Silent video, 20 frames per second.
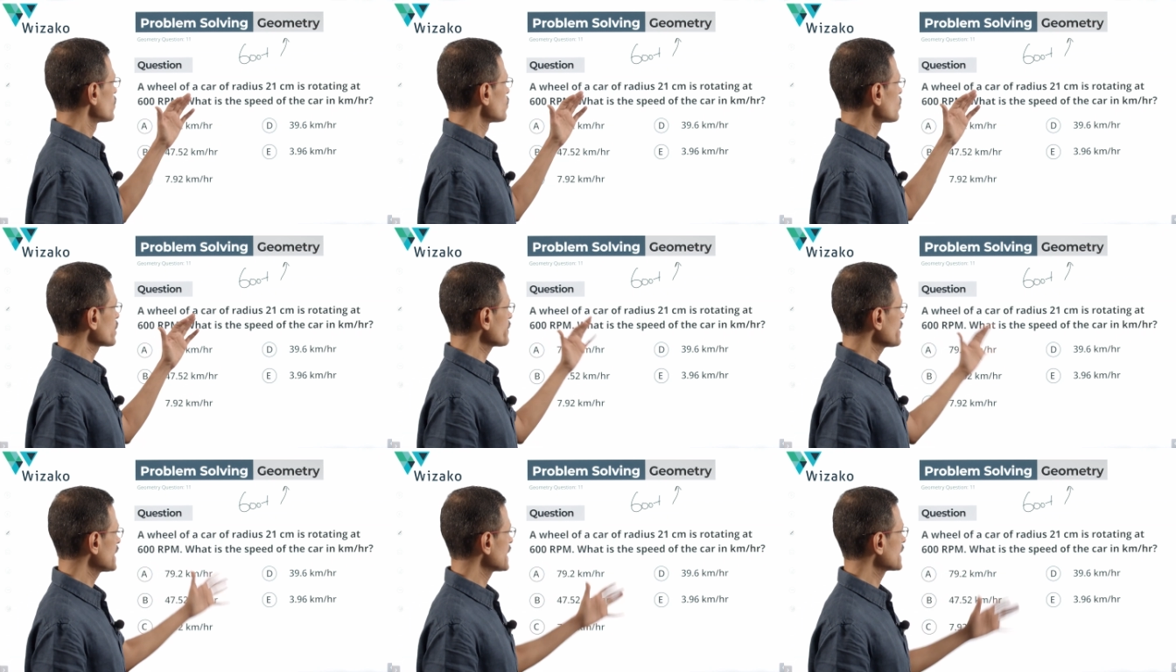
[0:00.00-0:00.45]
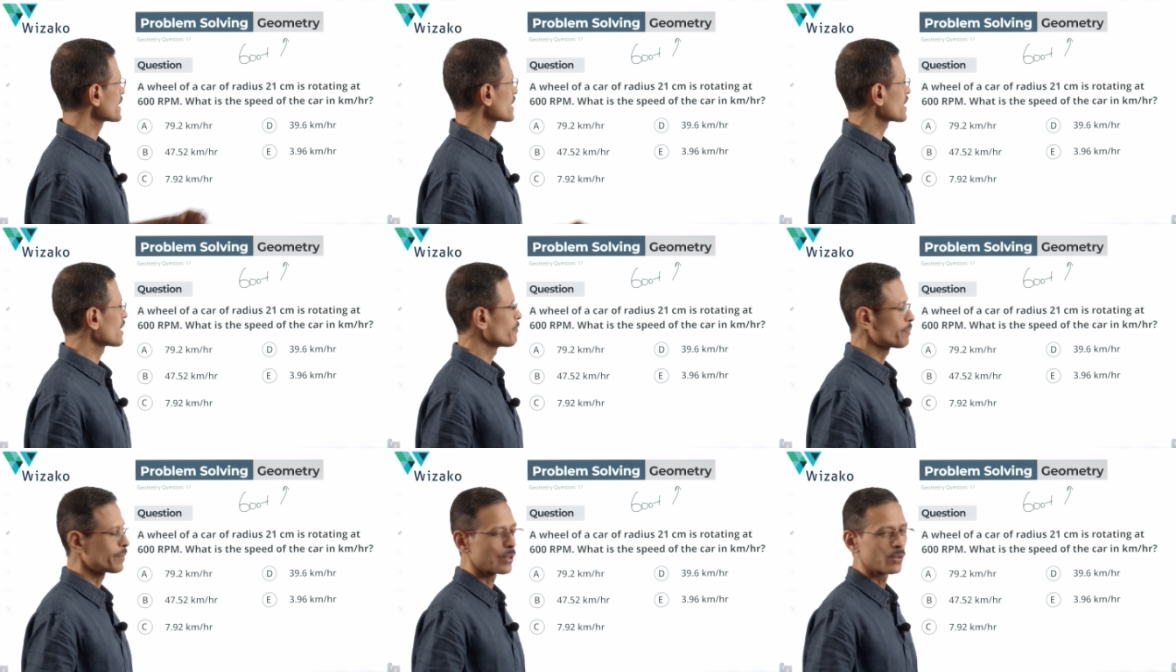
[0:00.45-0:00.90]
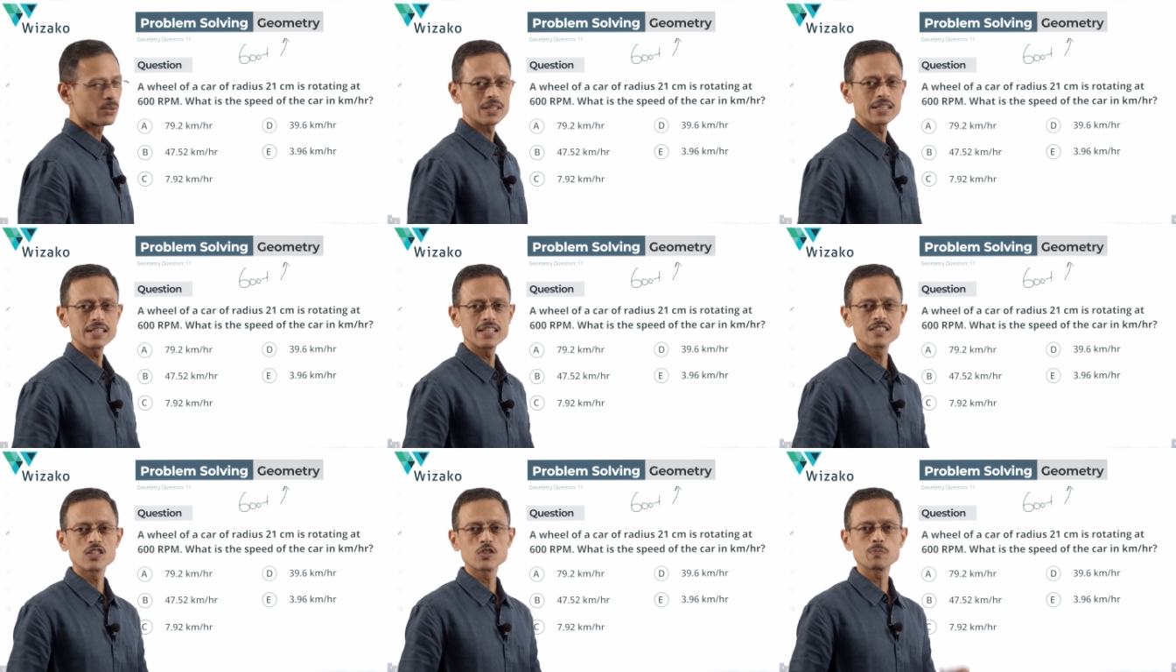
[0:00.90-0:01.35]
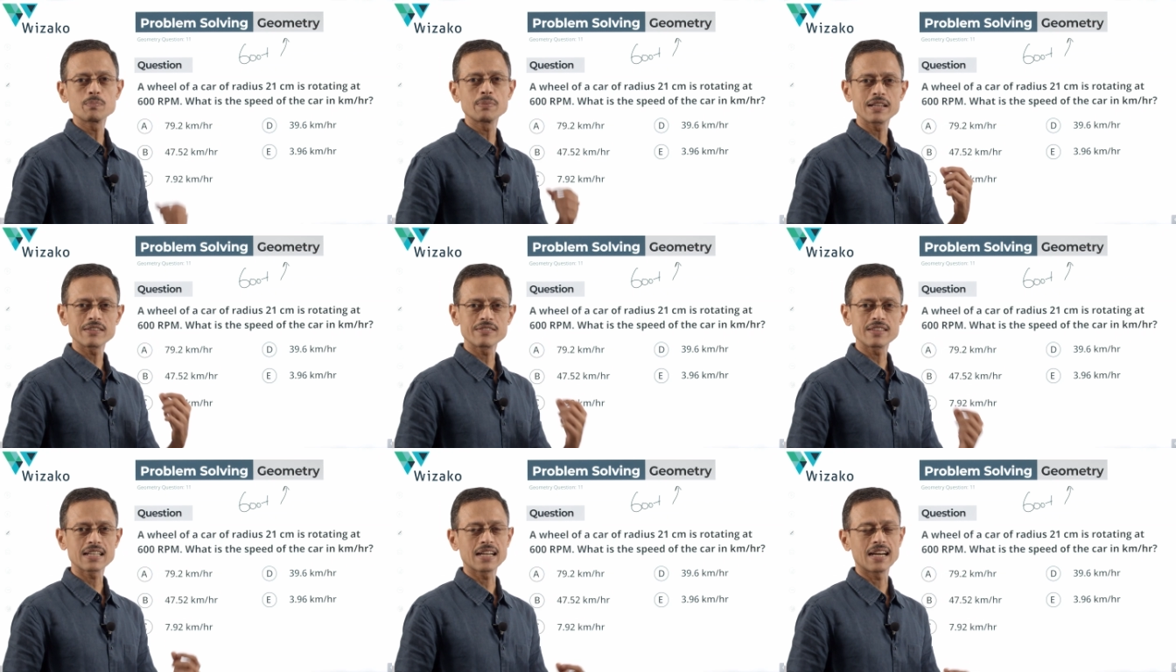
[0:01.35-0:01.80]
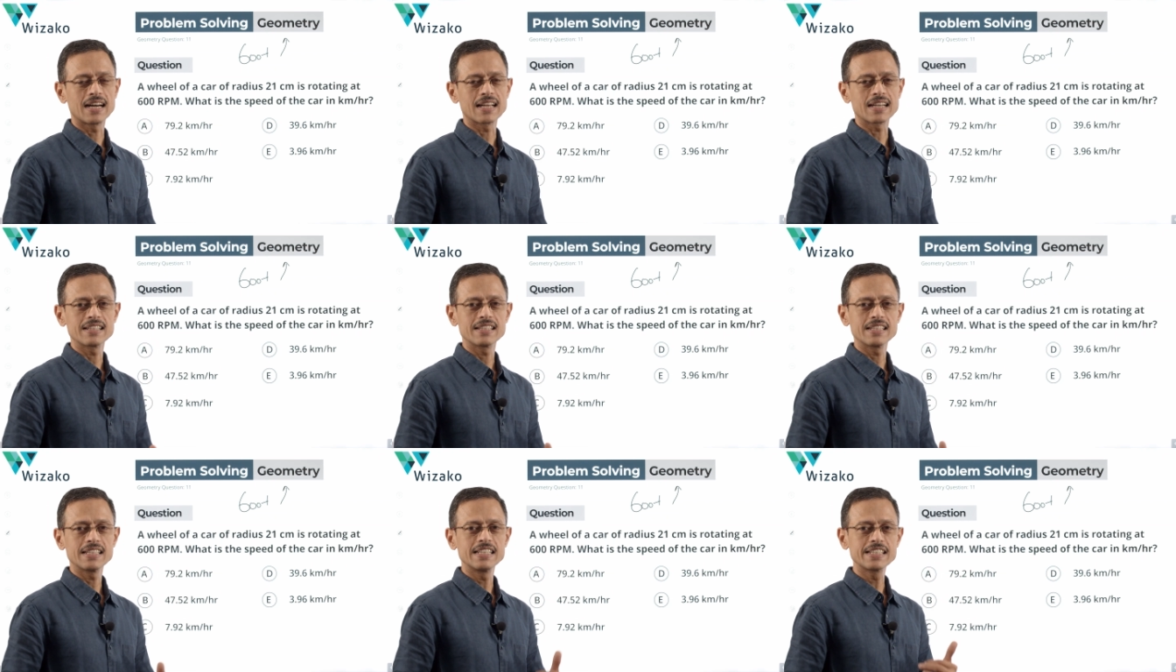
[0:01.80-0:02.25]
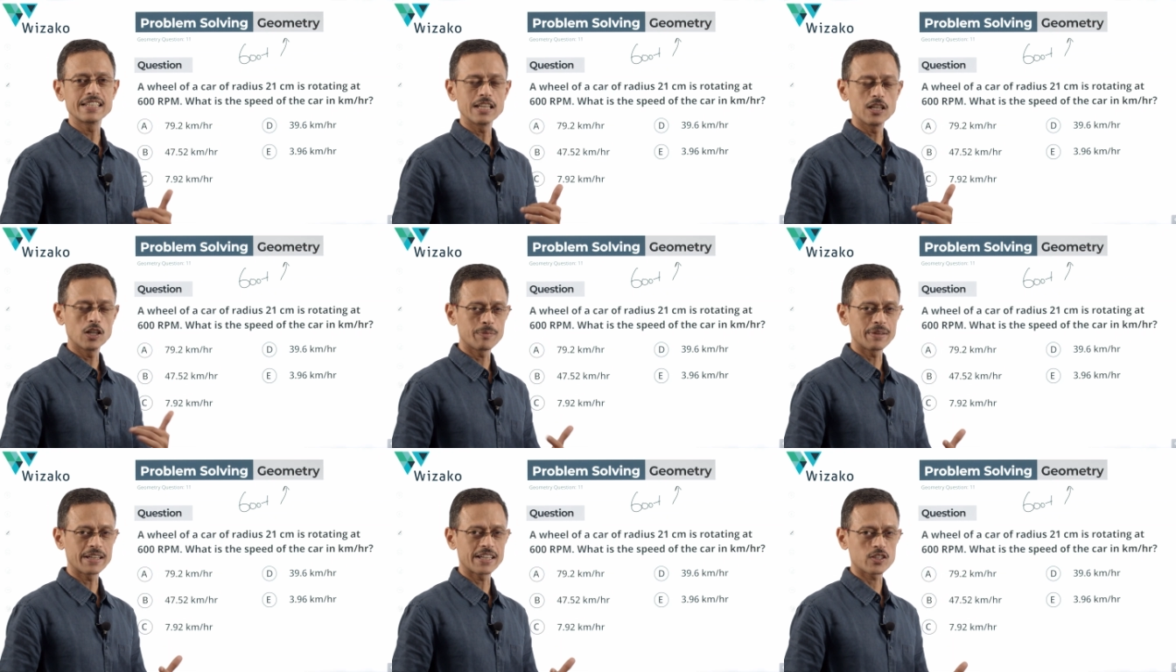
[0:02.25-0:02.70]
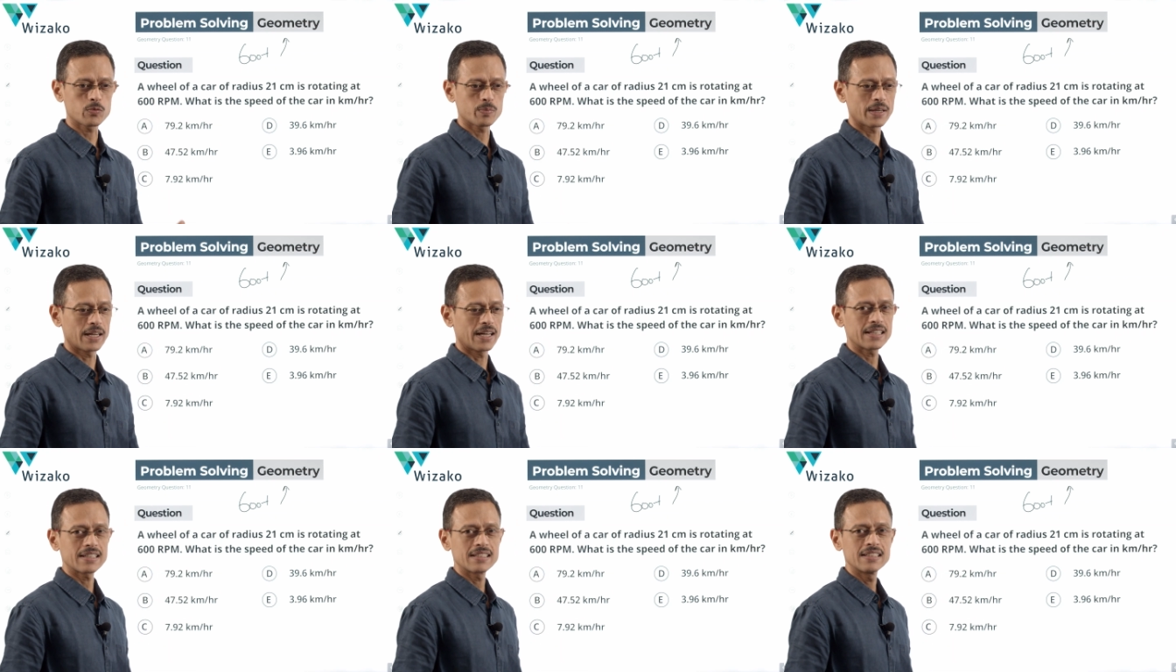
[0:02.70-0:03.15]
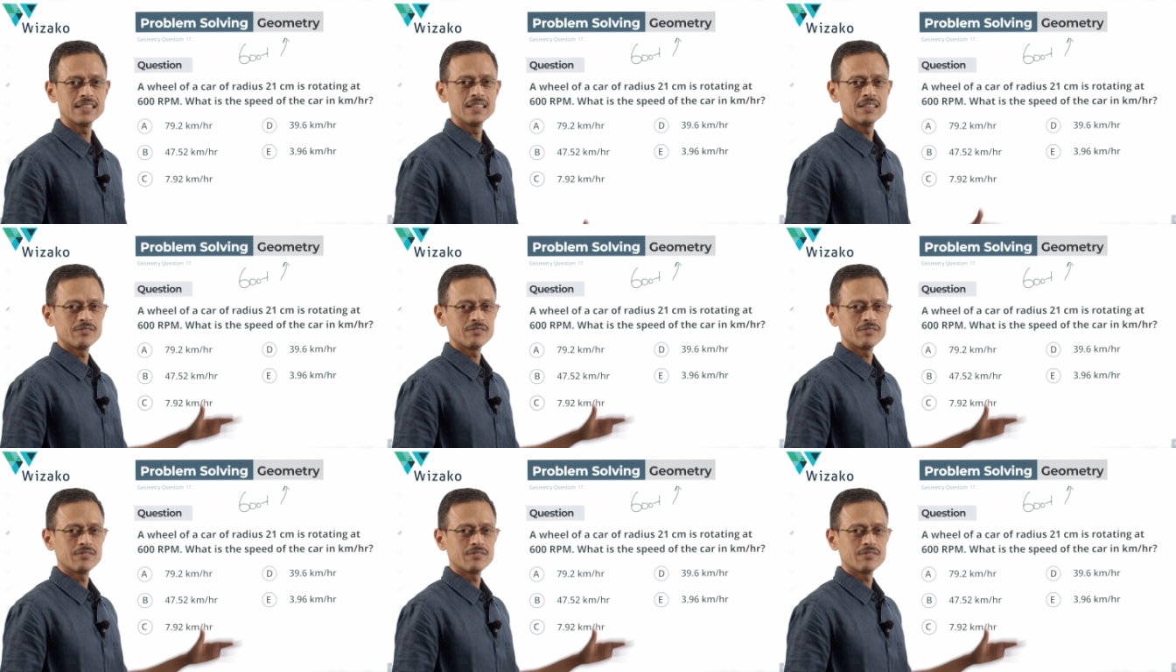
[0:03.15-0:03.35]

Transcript: What we need to compute is the speed of the car in kilometers per hour.